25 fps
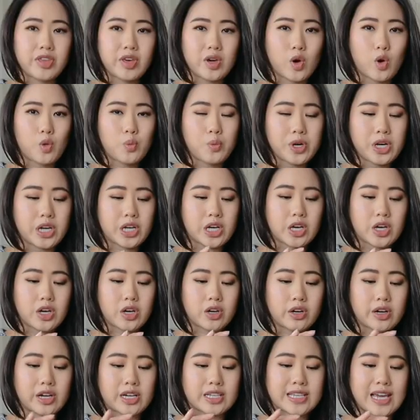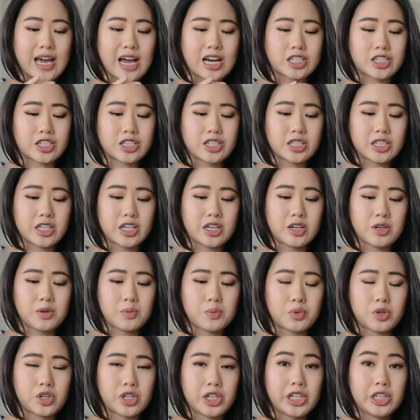the opening here is
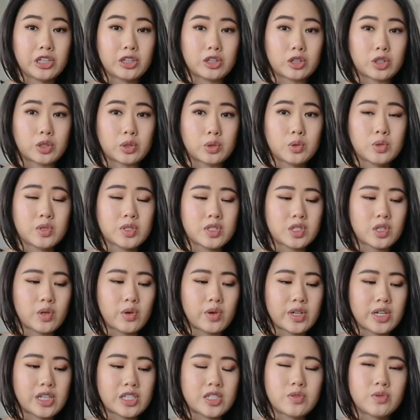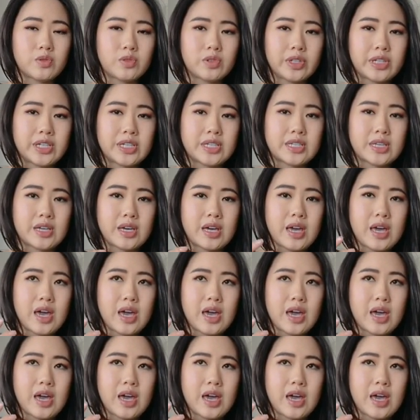actually pretty loose, so it doesn't really